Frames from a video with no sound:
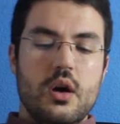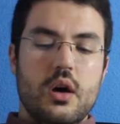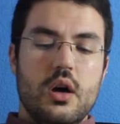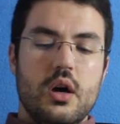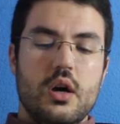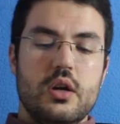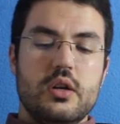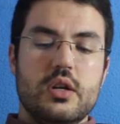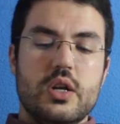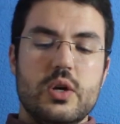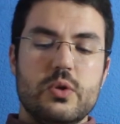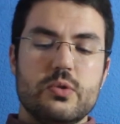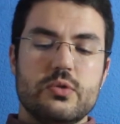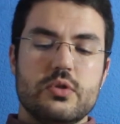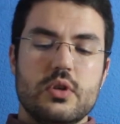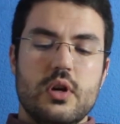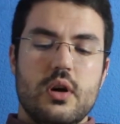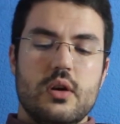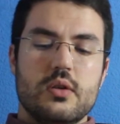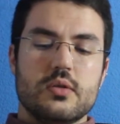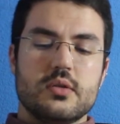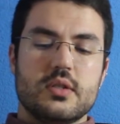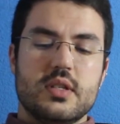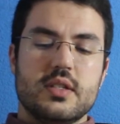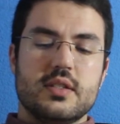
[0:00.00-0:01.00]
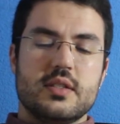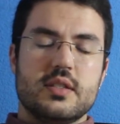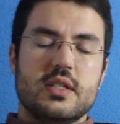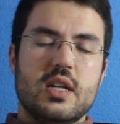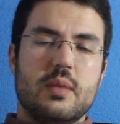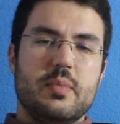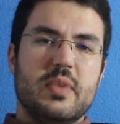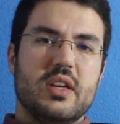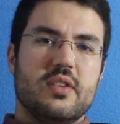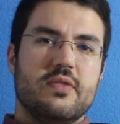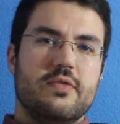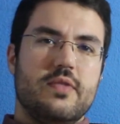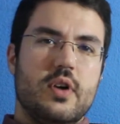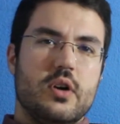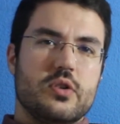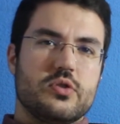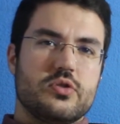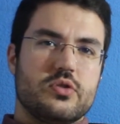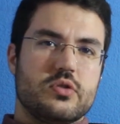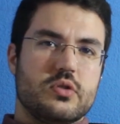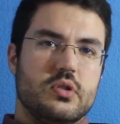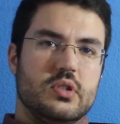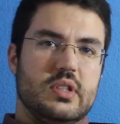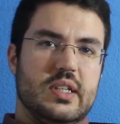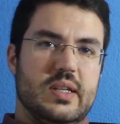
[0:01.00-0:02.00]
A note on systemic
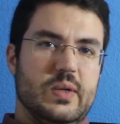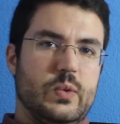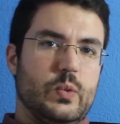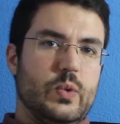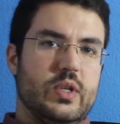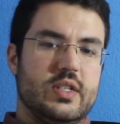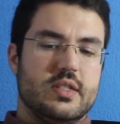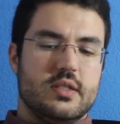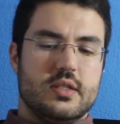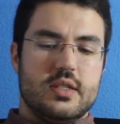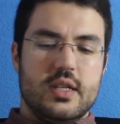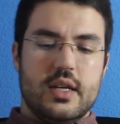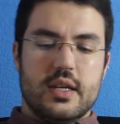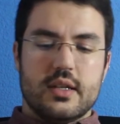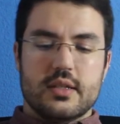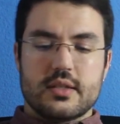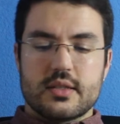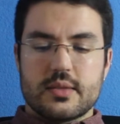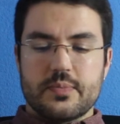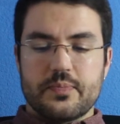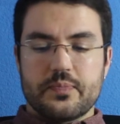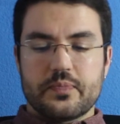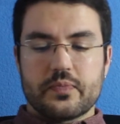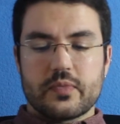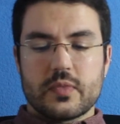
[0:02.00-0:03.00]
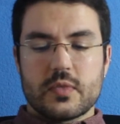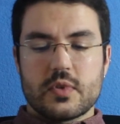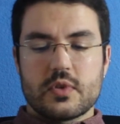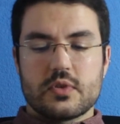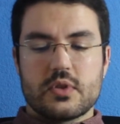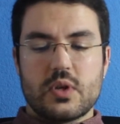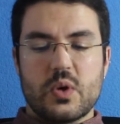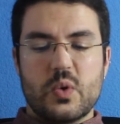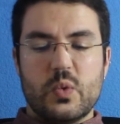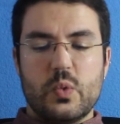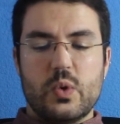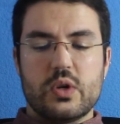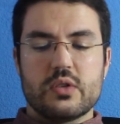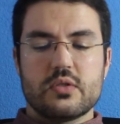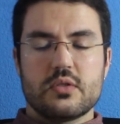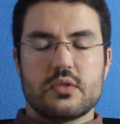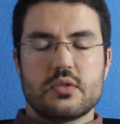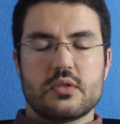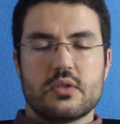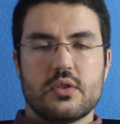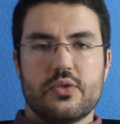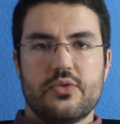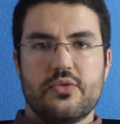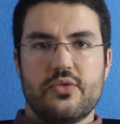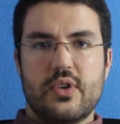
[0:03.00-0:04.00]
functional linguistics. So
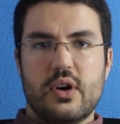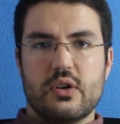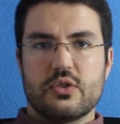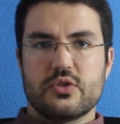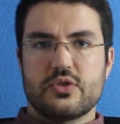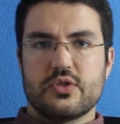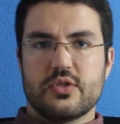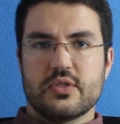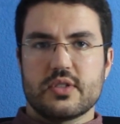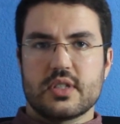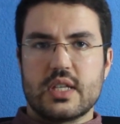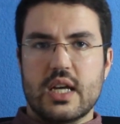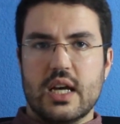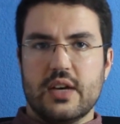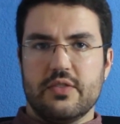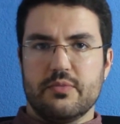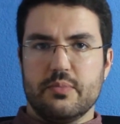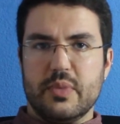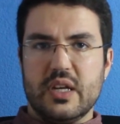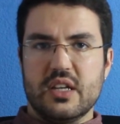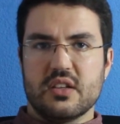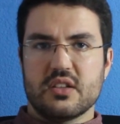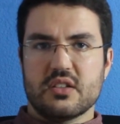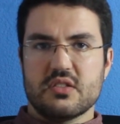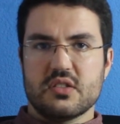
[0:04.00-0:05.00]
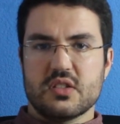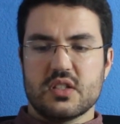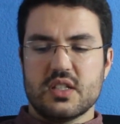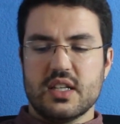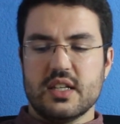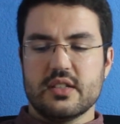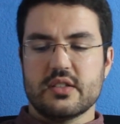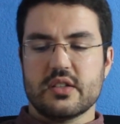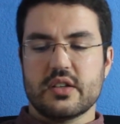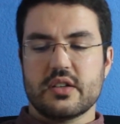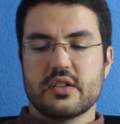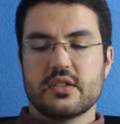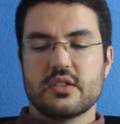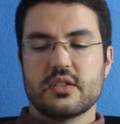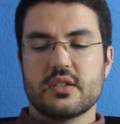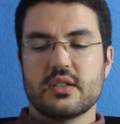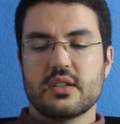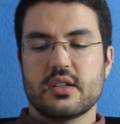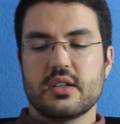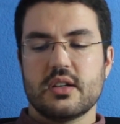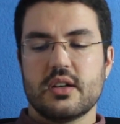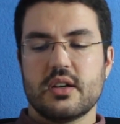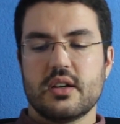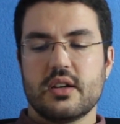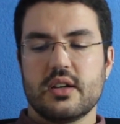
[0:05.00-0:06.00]
once the functions have been considered,
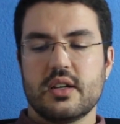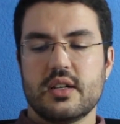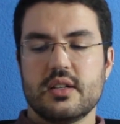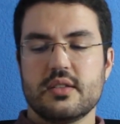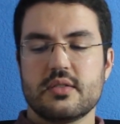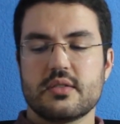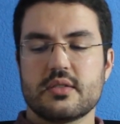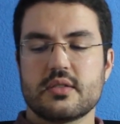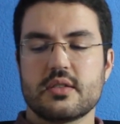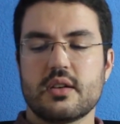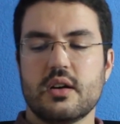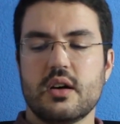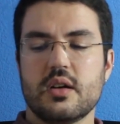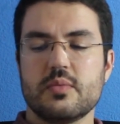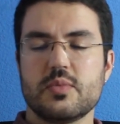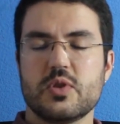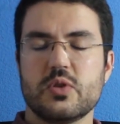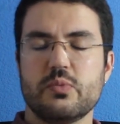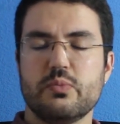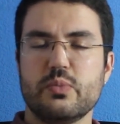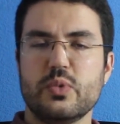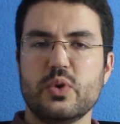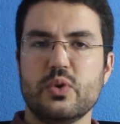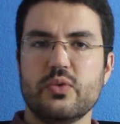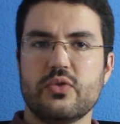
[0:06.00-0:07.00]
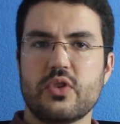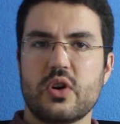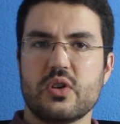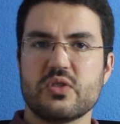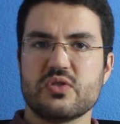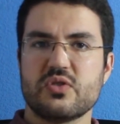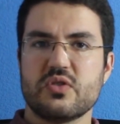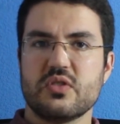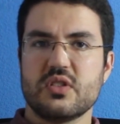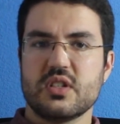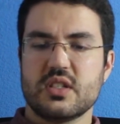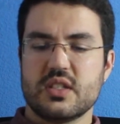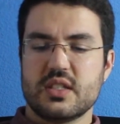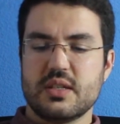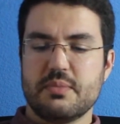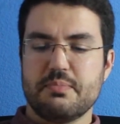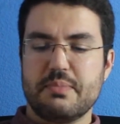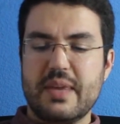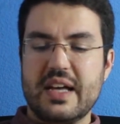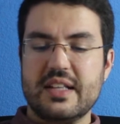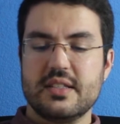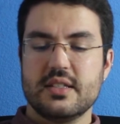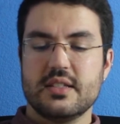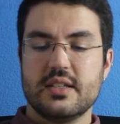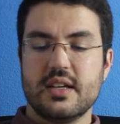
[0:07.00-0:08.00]
it's time to move on to the
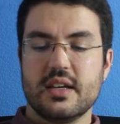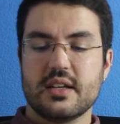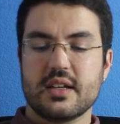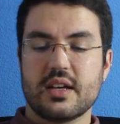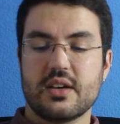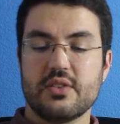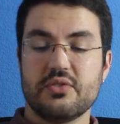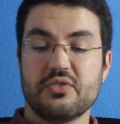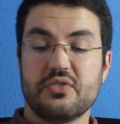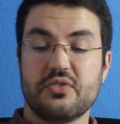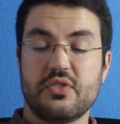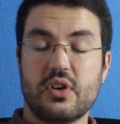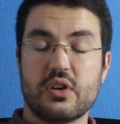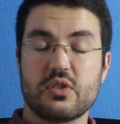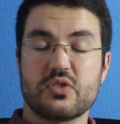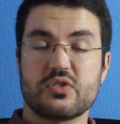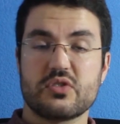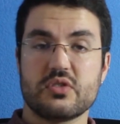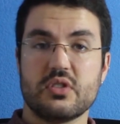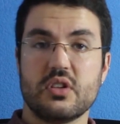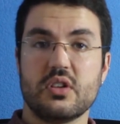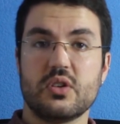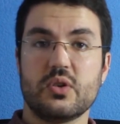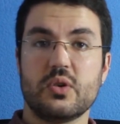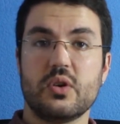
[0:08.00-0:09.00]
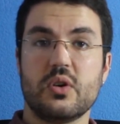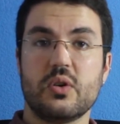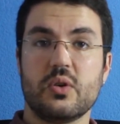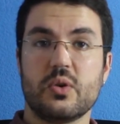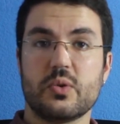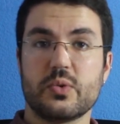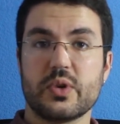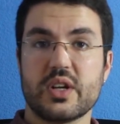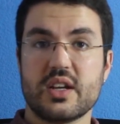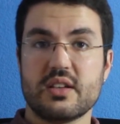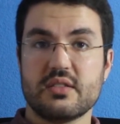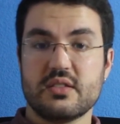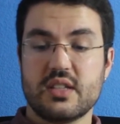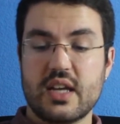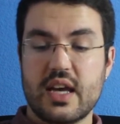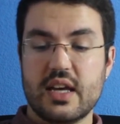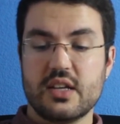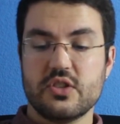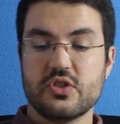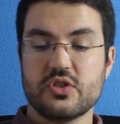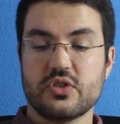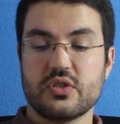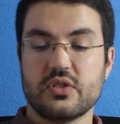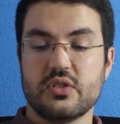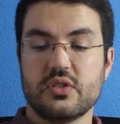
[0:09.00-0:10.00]
semantic and functional
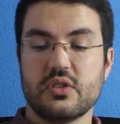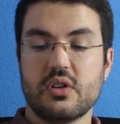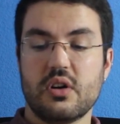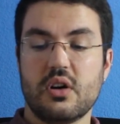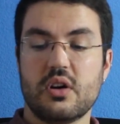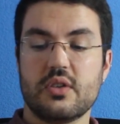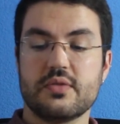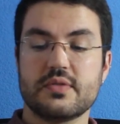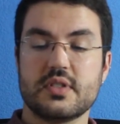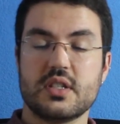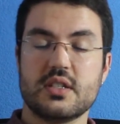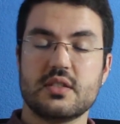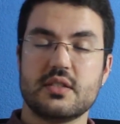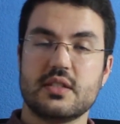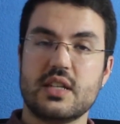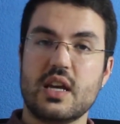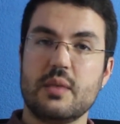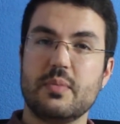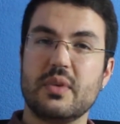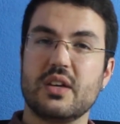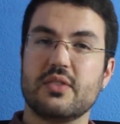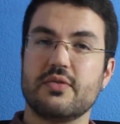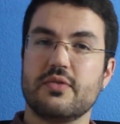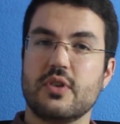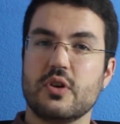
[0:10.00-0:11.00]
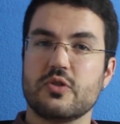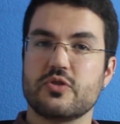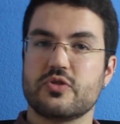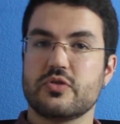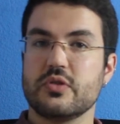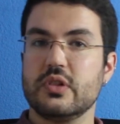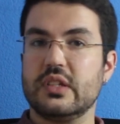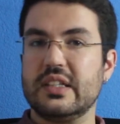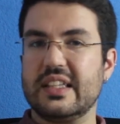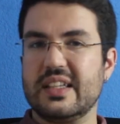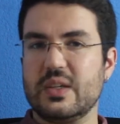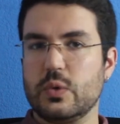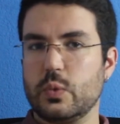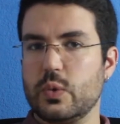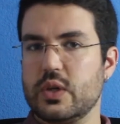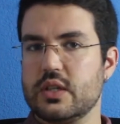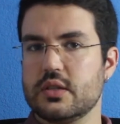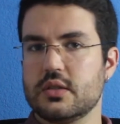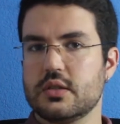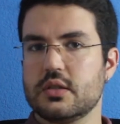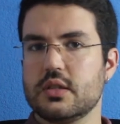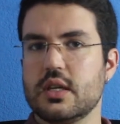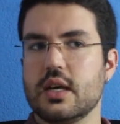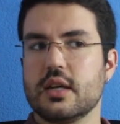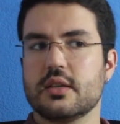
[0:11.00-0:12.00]
orientation of systemic functional
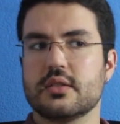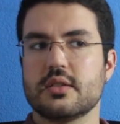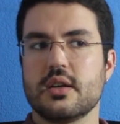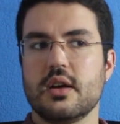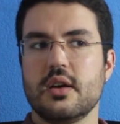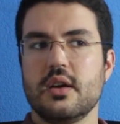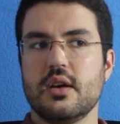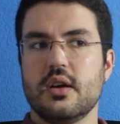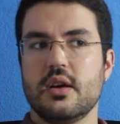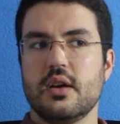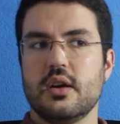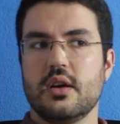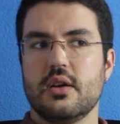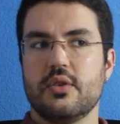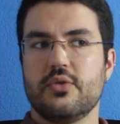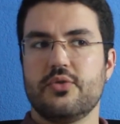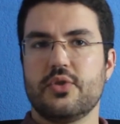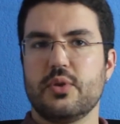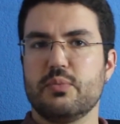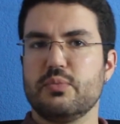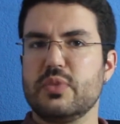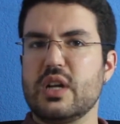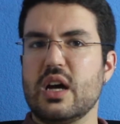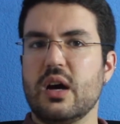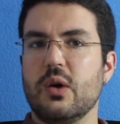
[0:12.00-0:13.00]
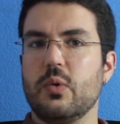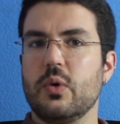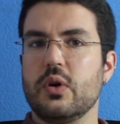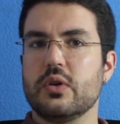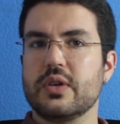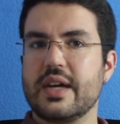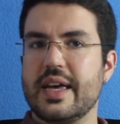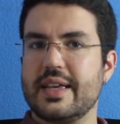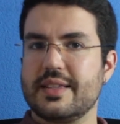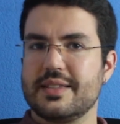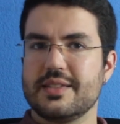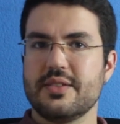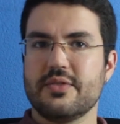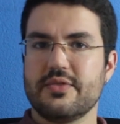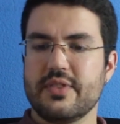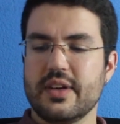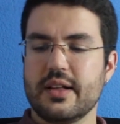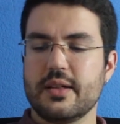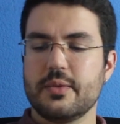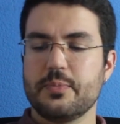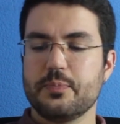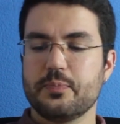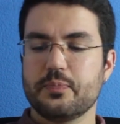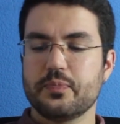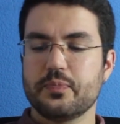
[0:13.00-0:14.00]
linguistics, from now on SFL,